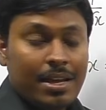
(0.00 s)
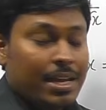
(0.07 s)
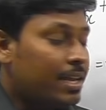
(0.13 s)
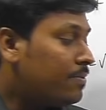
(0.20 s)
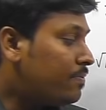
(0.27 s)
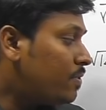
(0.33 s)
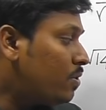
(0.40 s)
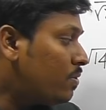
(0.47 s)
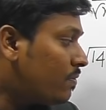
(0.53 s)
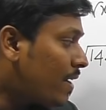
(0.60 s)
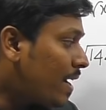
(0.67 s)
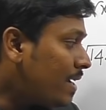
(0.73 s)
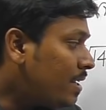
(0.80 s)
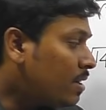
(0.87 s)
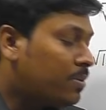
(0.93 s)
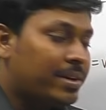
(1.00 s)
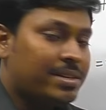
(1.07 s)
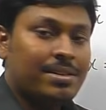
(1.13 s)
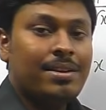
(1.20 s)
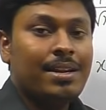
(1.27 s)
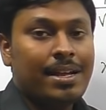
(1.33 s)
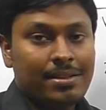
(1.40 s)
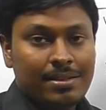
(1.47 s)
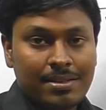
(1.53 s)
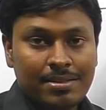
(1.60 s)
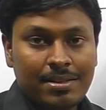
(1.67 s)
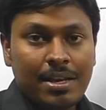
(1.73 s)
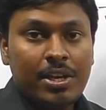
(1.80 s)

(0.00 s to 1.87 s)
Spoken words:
If you find a question like this,